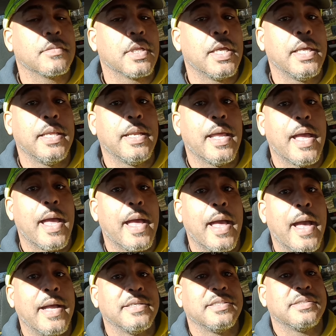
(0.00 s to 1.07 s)
And
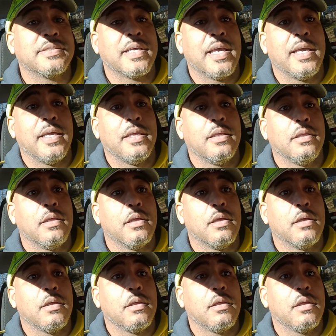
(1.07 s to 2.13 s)
I just say,
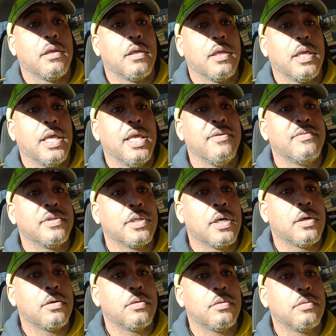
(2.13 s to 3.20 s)
even
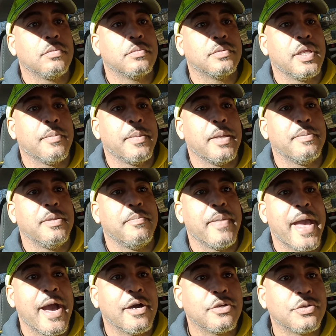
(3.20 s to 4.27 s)
though there may be
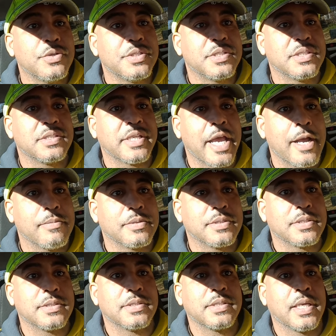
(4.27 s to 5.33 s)
boundaries
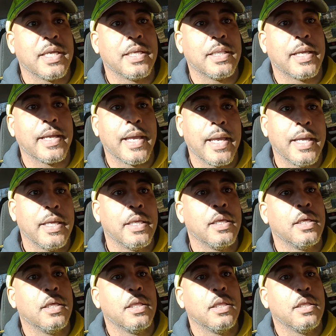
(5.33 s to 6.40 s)
established and saying, like, hey,
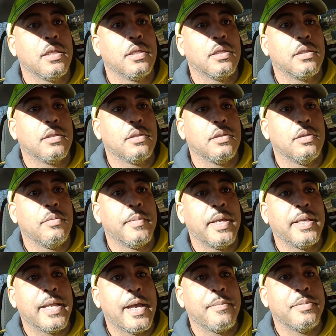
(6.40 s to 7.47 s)
you may
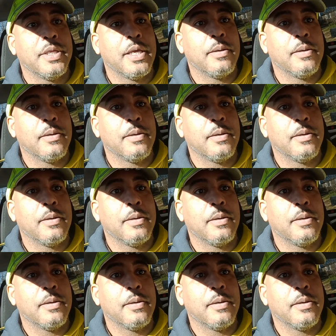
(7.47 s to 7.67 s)
not be